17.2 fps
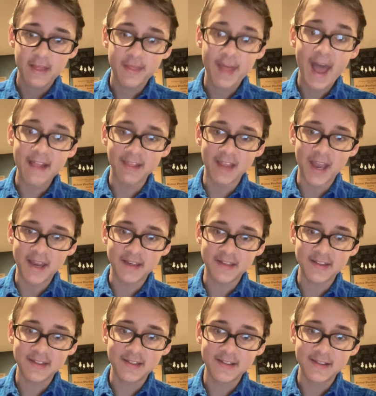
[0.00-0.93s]
that
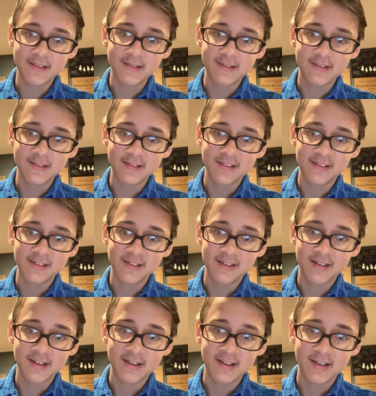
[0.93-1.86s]
light.
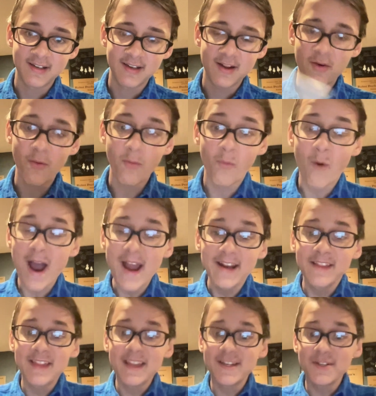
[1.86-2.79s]
Why
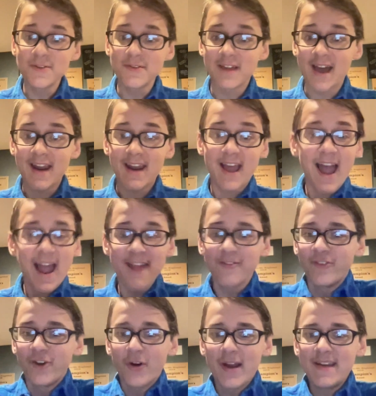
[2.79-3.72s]
did they do that? I
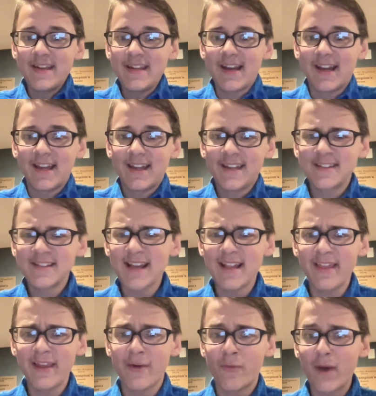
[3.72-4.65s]
have no idea. It's
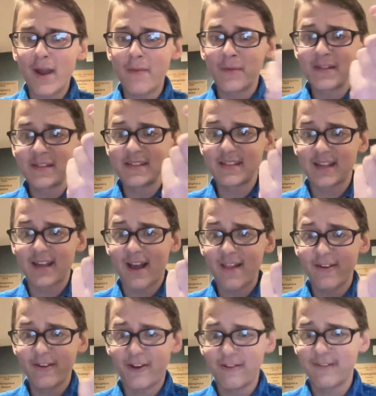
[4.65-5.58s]
not like white wasn't a
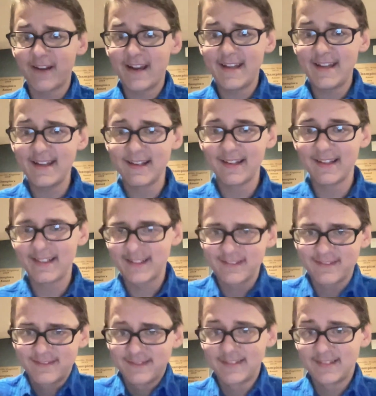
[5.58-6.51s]
color already.
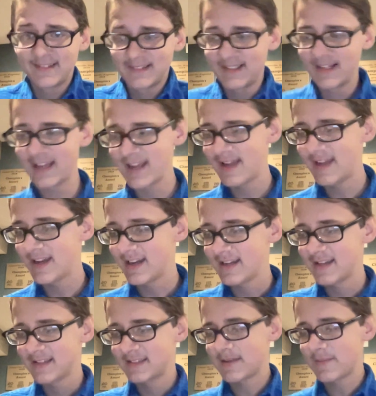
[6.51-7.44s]

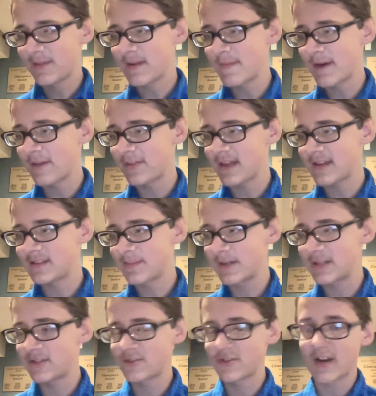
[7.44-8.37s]
Something about that's a
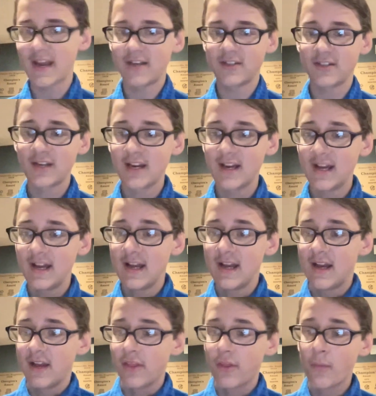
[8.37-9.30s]
bit strange.
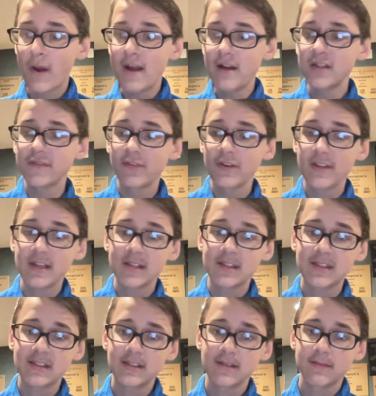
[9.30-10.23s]
The wires for
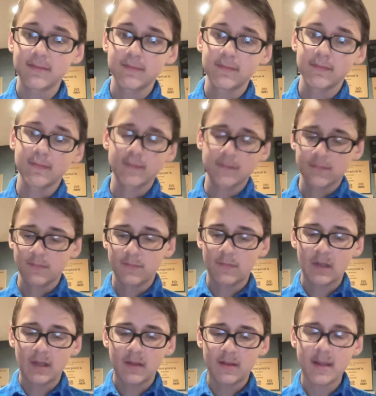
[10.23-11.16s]
this,
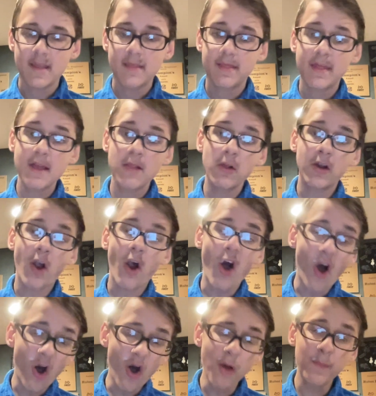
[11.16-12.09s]
they look
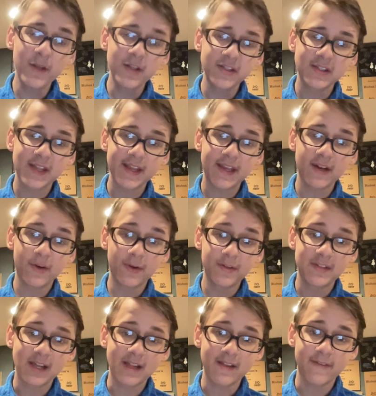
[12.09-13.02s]
almost like an
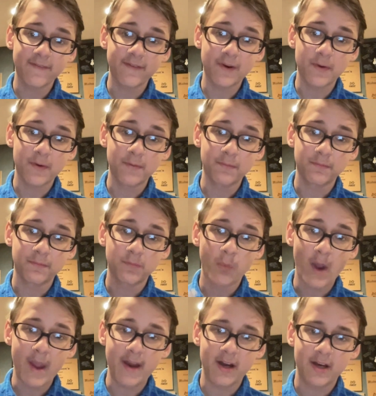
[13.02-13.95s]
old telephone
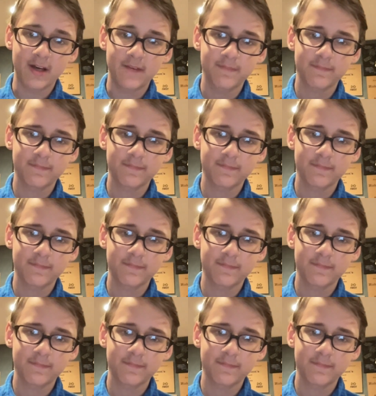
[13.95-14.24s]
wire